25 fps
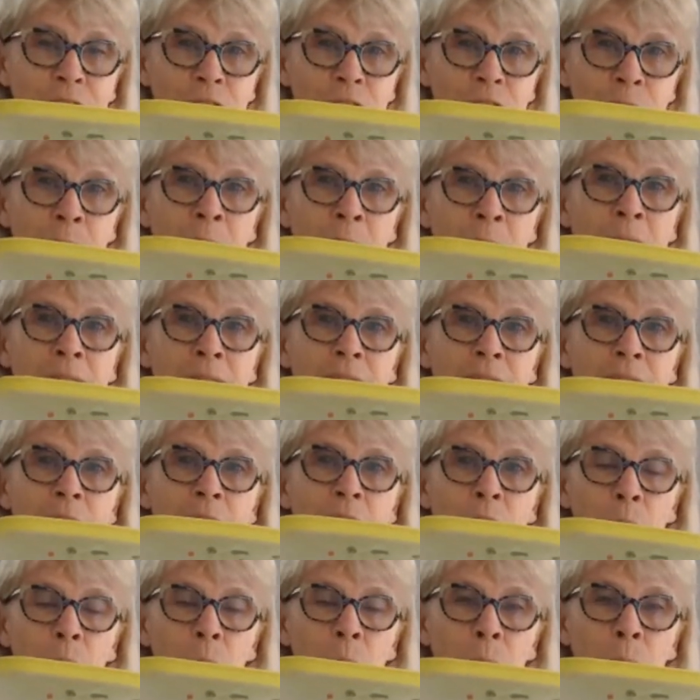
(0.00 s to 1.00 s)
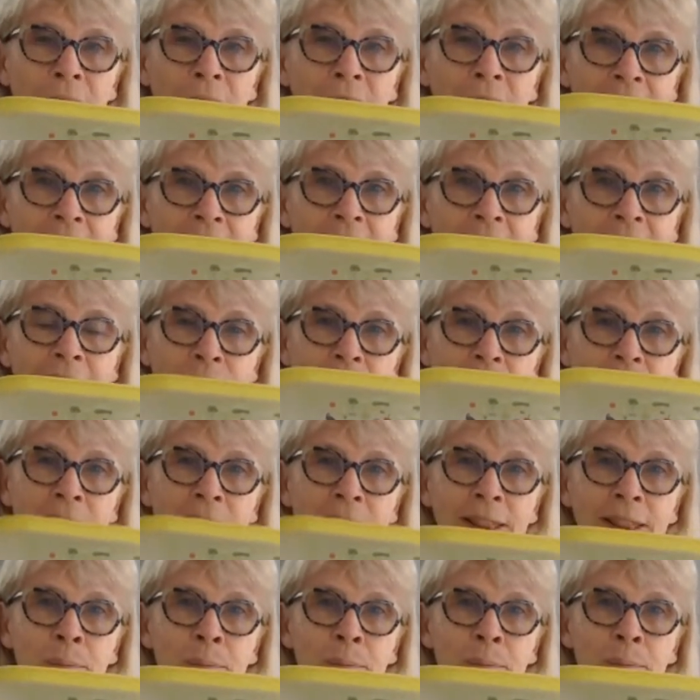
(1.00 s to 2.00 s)
smart, we have
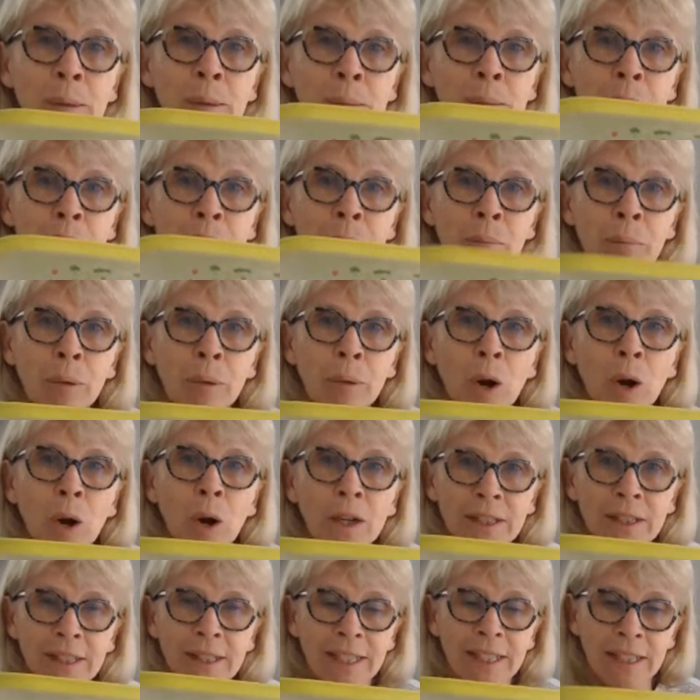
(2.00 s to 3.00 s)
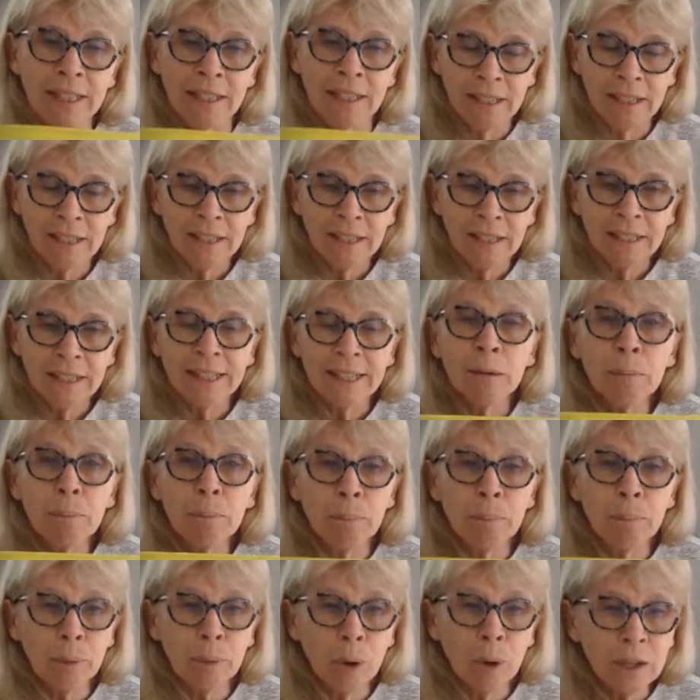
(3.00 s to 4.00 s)
at the moment broccoli. Now,
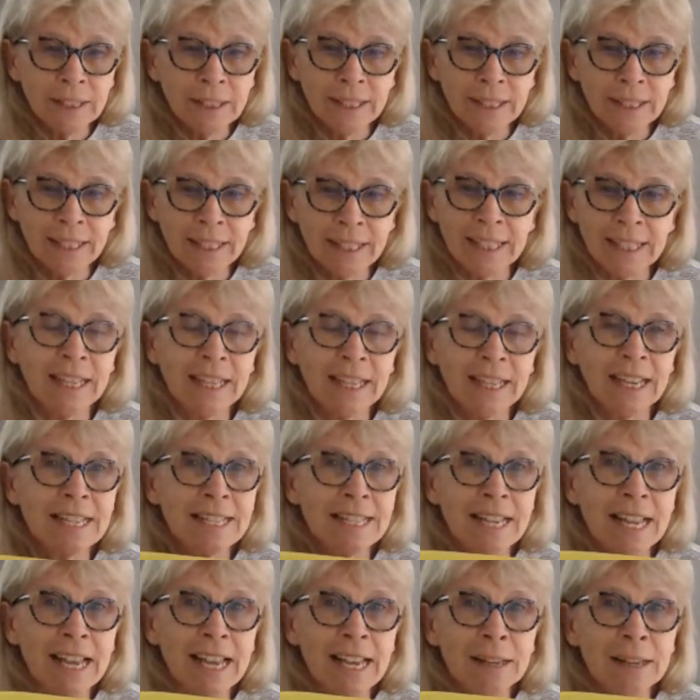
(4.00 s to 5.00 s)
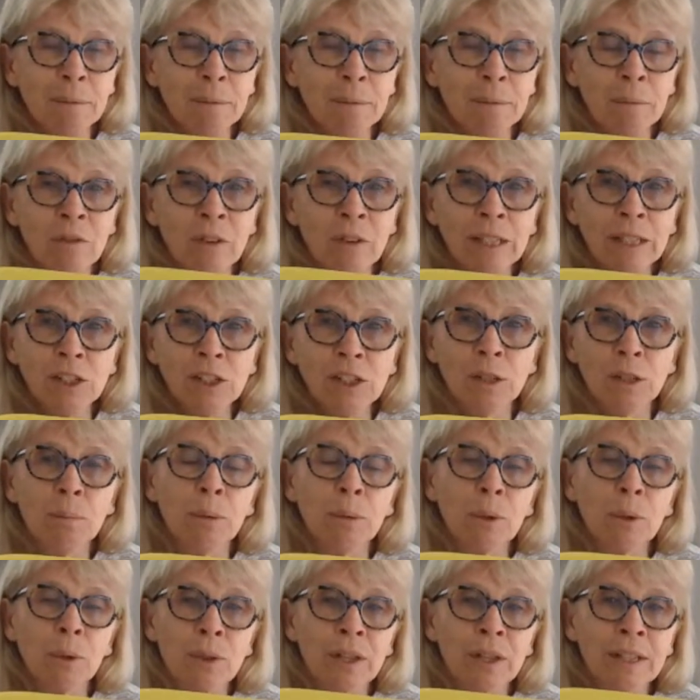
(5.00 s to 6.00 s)
broccoli is a
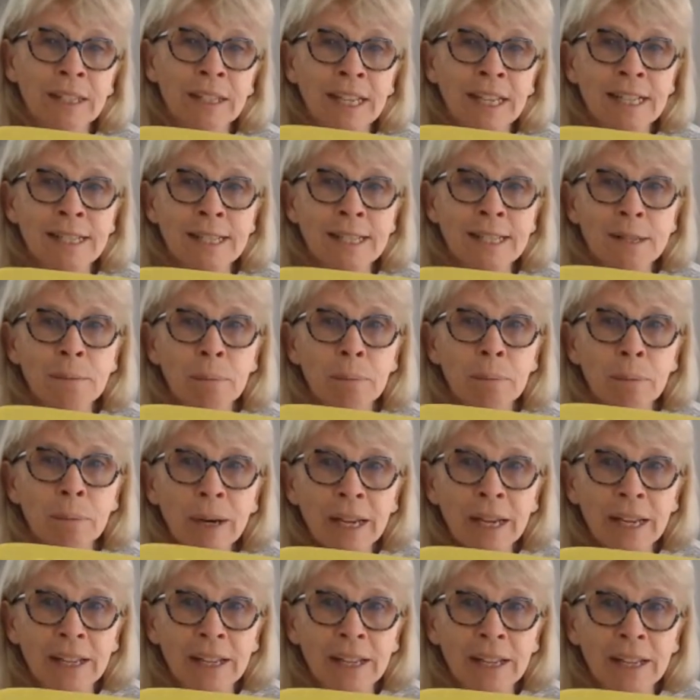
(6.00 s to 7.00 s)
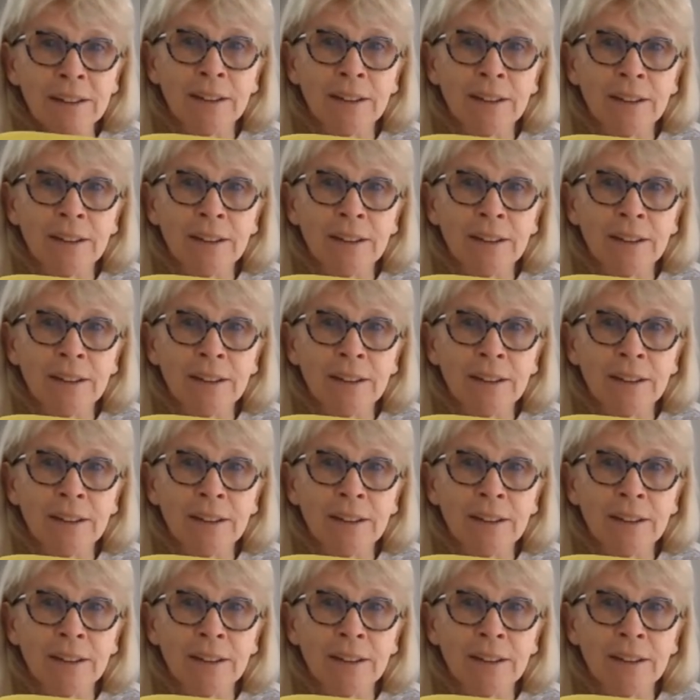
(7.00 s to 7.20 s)
vegetable that needs to breathe.